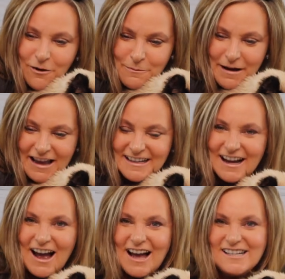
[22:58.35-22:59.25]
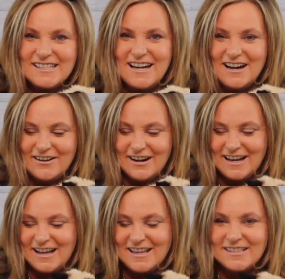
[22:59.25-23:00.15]
Oh my gosh, here
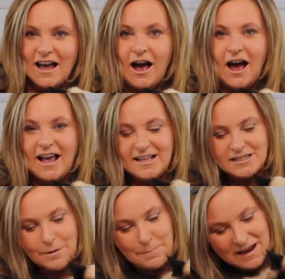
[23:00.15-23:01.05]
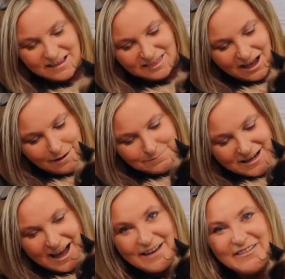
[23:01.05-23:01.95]
it is. It's the big thumb
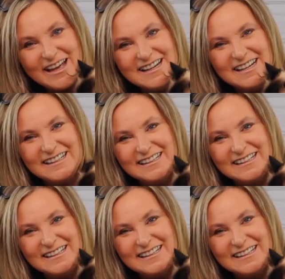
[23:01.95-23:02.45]
diamond.